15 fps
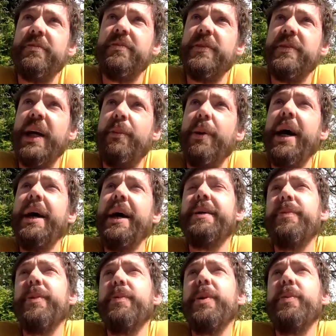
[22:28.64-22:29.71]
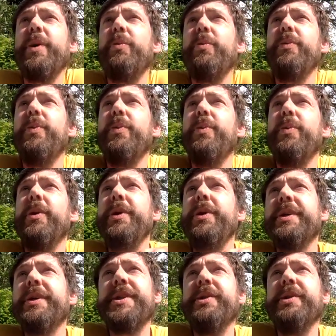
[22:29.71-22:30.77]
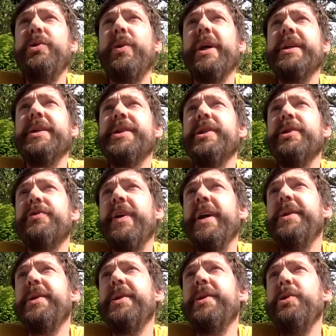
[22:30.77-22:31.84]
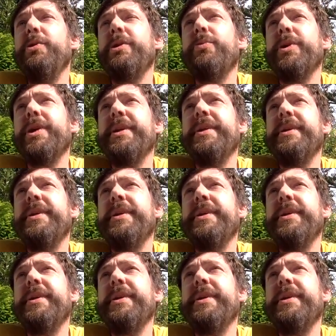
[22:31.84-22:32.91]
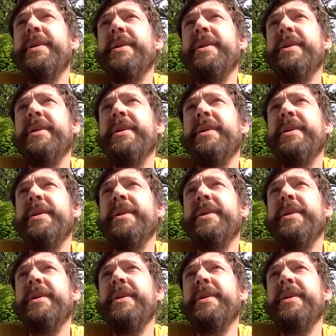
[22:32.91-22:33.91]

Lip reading: Yeah, but I can. Well, what we can still do, I can still try to do it within 10 minutes.